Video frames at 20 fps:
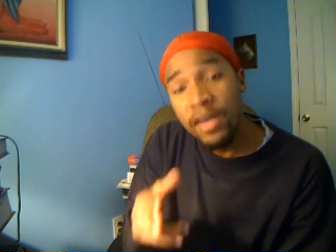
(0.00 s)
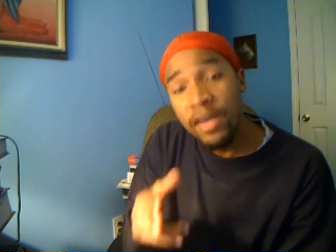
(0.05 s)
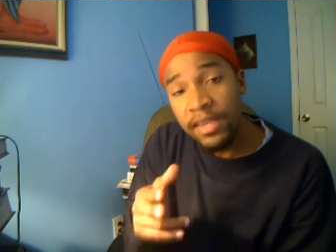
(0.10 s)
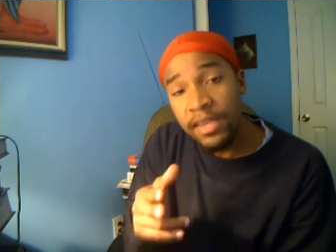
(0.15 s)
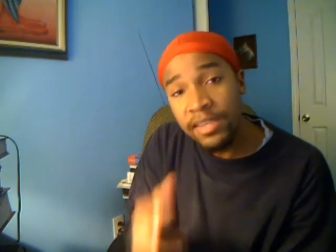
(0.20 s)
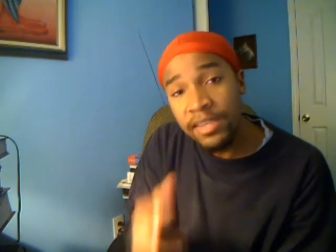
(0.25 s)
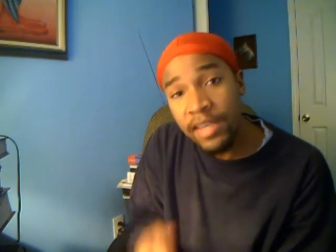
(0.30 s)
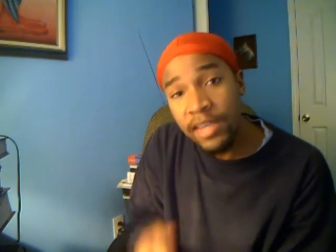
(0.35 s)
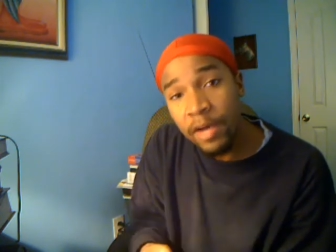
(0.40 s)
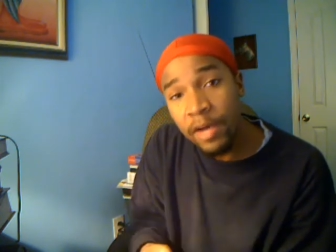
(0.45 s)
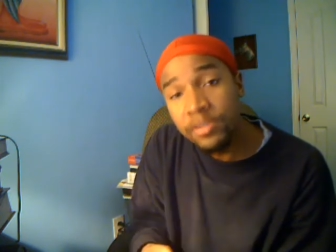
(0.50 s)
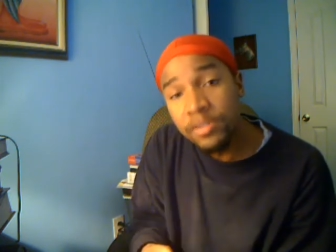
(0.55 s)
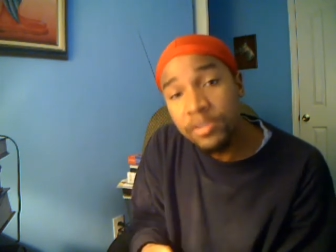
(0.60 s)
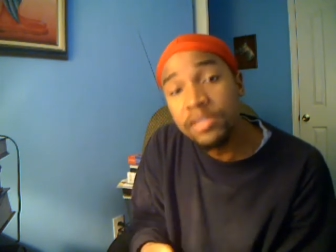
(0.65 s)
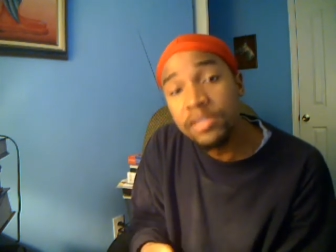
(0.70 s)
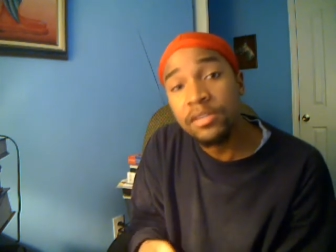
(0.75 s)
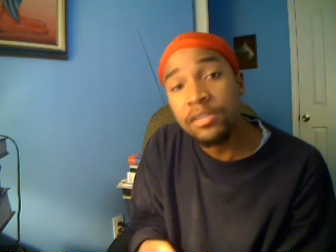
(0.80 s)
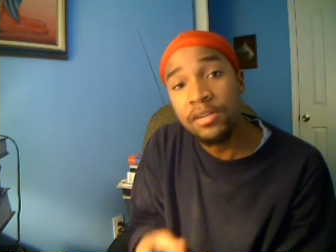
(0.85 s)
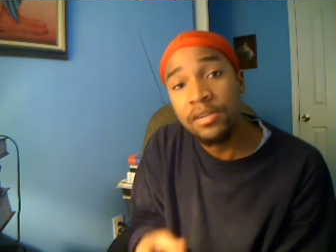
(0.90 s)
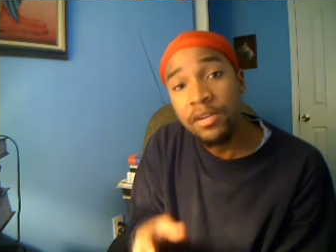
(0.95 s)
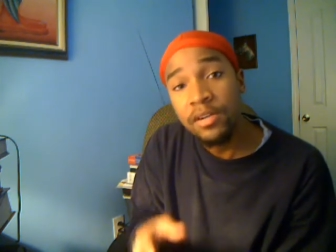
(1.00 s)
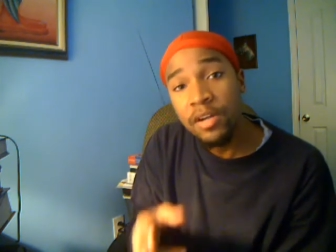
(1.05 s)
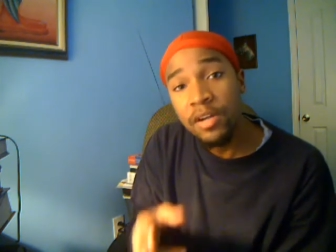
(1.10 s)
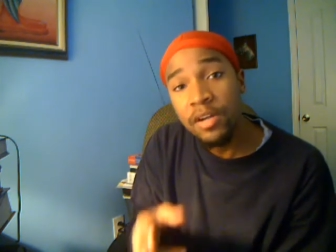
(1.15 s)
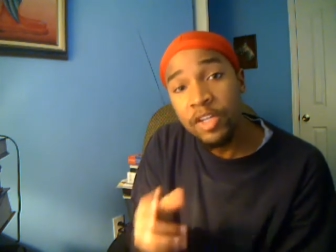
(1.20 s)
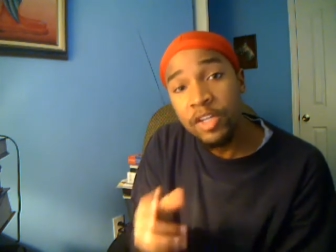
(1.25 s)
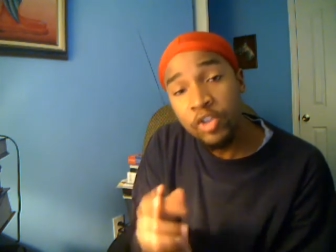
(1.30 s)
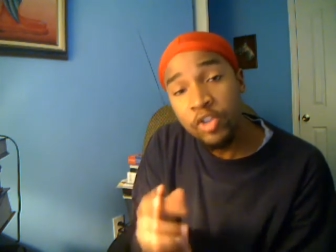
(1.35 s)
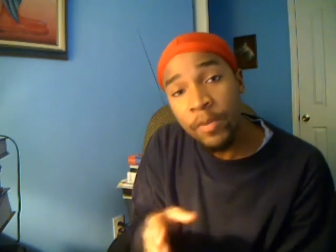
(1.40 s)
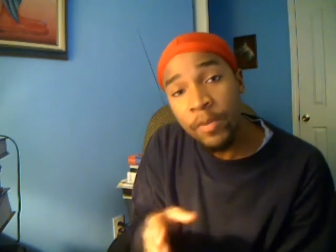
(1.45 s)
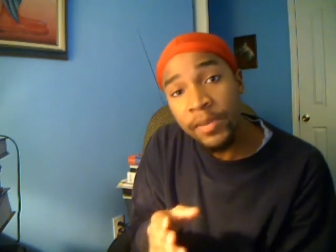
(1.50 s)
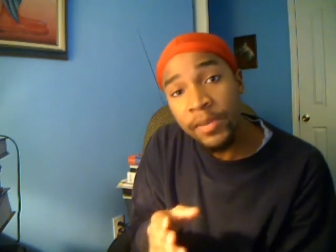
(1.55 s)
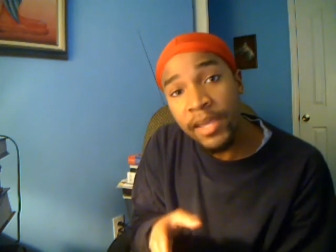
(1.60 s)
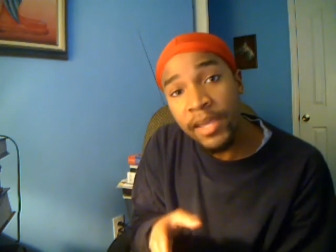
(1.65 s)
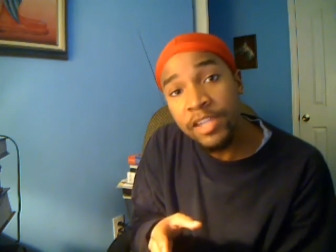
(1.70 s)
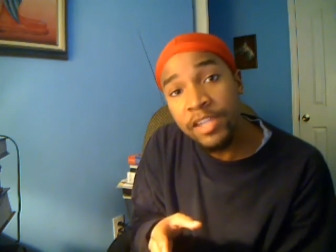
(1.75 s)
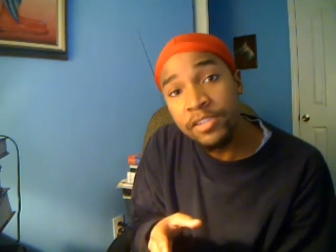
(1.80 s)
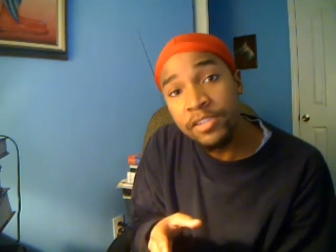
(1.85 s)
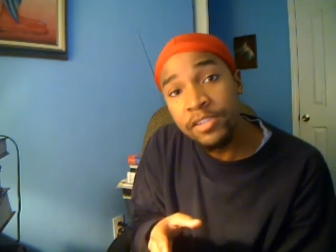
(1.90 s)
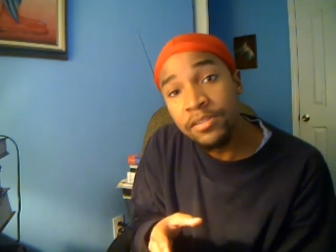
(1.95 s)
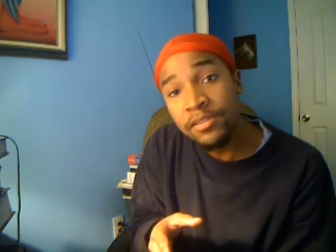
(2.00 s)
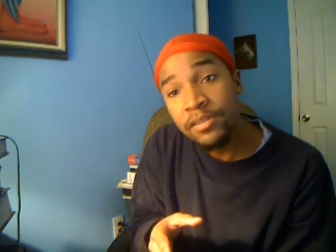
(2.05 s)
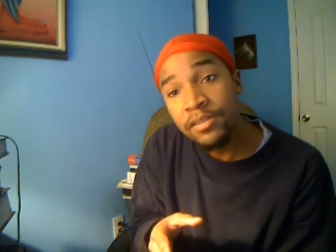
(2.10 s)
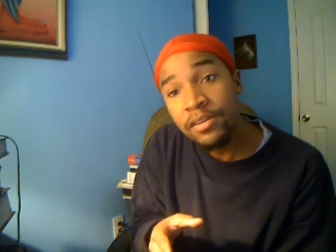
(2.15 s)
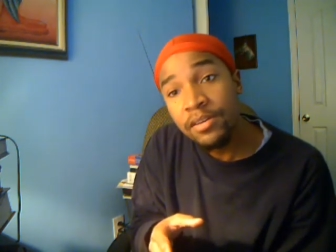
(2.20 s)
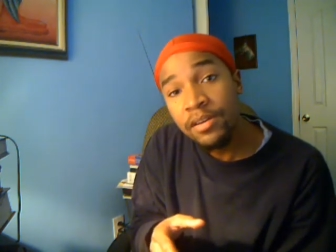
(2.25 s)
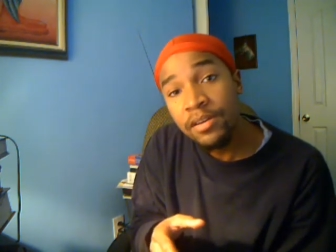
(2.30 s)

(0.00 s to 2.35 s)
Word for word: encounter tribulation.